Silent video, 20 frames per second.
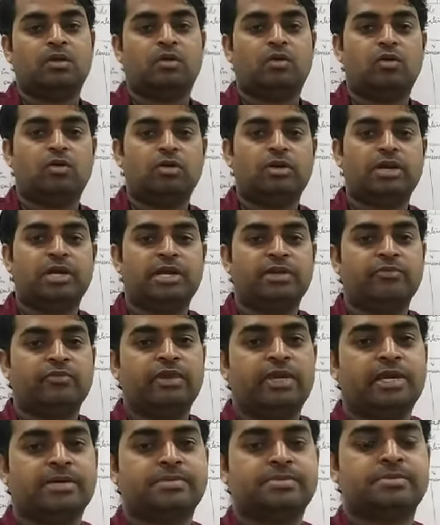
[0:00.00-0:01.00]
Already
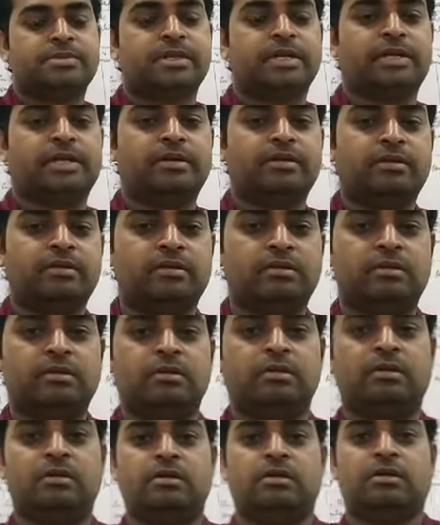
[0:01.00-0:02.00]
we have seen
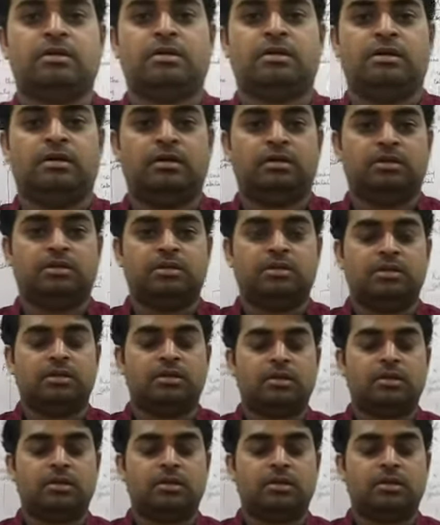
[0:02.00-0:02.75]
in